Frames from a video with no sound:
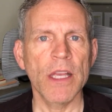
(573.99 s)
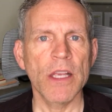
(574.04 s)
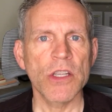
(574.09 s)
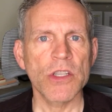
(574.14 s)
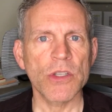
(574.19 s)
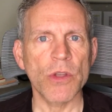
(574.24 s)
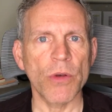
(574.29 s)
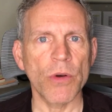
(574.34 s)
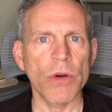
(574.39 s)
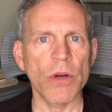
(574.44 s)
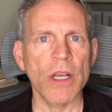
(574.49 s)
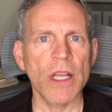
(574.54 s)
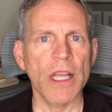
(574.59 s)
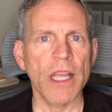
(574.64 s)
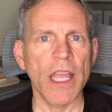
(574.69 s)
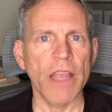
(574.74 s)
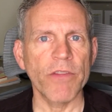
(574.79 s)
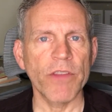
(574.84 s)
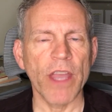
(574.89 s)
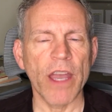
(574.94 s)
So
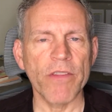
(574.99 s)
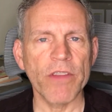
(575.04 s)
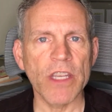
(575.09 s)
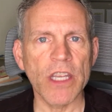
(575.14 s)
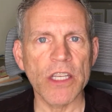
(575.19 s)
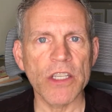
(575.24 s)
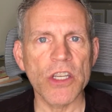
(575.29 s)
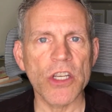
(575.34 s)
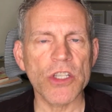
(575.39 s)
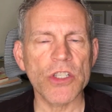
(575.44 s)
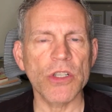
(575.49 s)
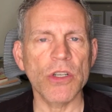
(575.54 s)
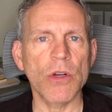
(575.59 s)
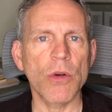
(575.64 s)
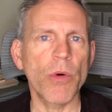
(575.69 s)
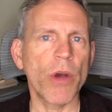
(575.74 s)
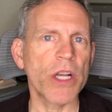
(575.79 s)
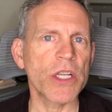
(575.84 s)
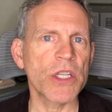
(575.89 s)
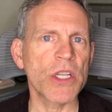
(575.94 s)
if you have any additional
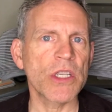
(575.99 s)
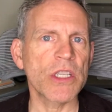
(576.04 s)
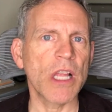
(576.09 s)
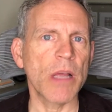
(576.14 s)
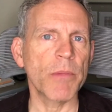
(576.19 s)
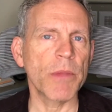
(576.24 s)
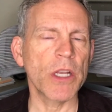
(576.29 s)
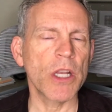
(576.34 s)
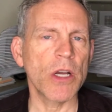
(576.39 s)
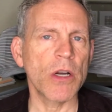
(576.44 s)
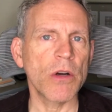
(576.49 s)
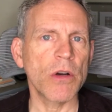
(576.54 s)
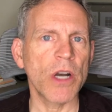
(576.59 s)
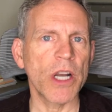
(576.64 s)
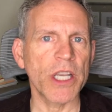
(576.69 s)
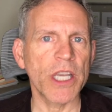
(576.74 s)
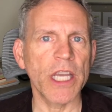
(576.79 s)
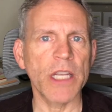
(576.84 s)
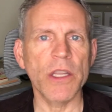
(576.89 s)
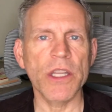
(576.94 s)
questions, let me know.
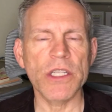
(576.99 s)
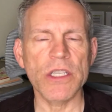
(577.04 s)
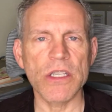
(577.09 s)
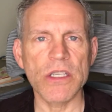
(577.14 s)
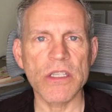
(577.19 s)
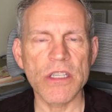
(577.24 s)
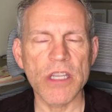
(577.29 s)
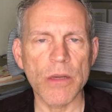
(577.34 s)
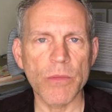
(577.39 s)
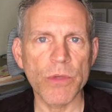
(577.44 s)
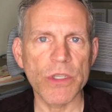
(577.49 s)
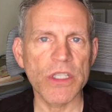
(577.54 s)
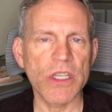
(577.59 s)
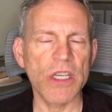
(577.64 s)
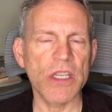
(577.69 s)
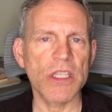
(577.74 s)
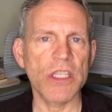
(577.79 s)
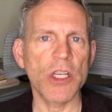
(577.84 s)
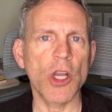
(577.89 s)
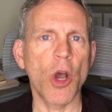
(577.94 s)
Again, this is Tim with
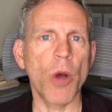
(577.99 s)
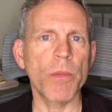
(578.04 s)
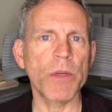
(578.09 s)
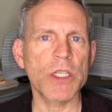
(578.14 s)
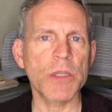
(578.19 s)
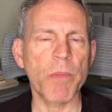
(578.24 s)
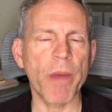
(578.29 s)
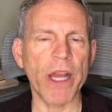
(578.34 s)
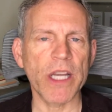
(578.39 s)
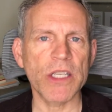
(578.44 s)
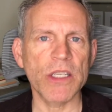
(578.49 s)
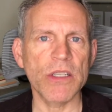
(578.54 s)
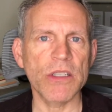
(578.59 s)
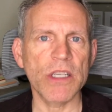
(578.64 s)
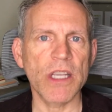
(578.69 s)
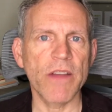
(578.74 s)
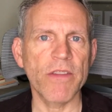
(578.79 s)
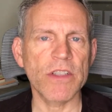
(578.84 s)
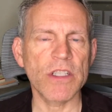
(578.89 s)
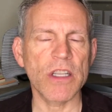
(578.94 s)
TC Home Inspections.
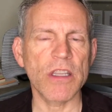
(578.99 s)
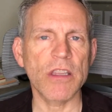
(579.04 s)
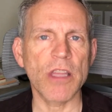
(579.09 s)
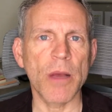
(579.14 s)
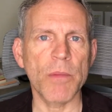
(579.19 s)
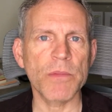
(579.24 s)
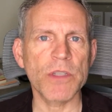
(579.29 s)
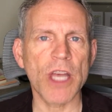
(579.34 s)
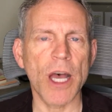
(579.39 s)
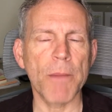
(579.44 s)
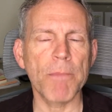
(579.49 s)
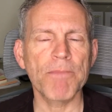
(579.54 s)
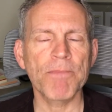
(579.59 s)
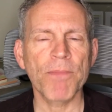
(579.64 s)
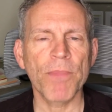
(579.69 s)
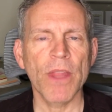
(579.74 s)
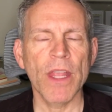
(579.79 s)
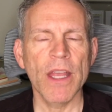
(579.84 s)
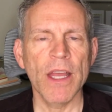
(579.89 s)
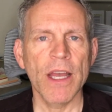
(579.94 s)
Give us a thumbs up,
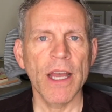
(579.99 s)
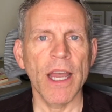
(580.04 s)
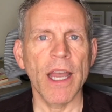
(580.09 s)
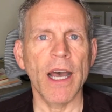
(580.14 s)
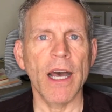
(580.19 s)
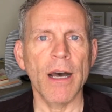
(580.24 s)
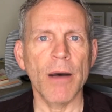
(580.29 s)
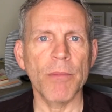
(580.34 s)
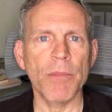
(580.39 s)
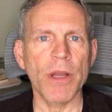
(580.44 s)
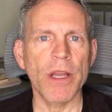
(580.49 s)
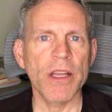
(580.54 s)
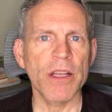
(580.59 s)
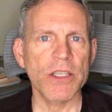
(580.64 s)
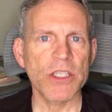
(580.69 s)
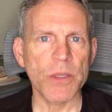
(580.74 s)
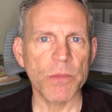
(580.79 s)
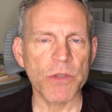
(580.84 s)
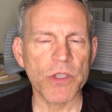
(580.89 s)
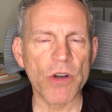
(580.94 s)

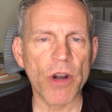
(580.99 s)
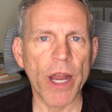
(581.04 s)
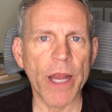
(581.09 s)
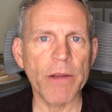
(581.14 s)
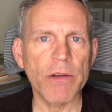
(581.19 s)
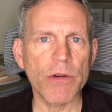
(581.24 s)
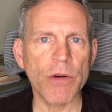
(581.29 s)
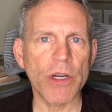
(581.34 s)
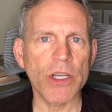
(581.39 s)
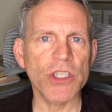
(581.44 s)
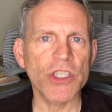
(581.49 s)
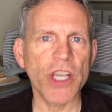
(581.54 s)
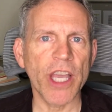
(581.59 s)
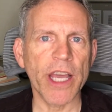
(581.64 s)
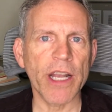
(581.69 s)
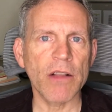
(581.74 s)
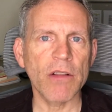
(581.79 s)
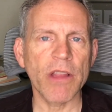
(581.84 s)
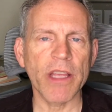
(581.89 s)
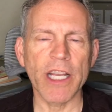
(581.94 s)
subscribe to our
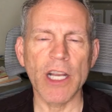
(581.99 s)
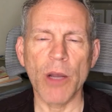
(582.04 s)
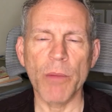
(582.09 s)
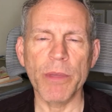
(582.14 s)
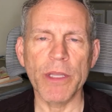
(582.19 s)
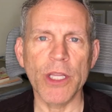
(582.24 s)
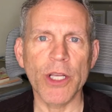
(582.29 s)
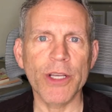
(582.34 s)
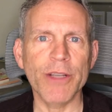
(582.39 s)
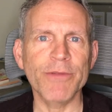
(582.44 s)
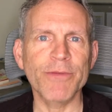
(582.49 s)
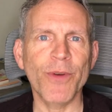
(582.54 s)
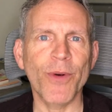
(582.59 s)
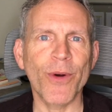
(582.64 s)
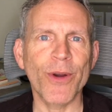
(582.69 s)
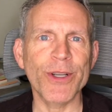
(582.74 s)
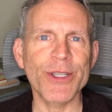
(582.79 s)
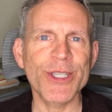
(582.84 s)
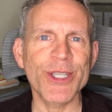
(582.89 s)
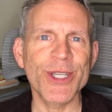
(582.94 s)
channel, and I'll be looking
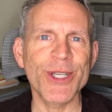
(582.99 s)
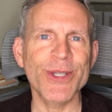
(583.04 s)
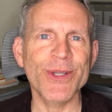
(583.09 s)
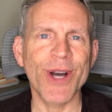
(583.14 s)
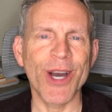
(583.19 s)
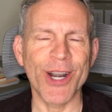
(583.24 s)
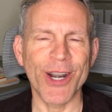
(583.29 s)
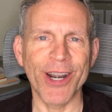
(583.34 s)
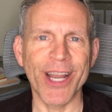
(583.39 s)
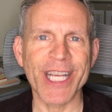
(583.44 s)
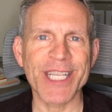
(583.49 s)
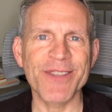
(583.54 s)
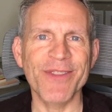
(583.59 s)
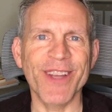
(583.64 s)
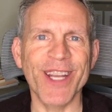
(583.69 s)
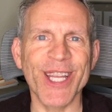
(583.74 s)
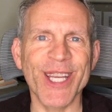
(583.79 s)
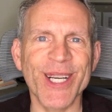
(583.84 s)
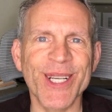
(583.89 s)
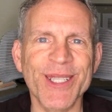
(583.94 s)
forward to you on our next
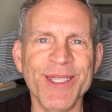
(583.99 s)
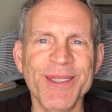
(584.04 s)
video.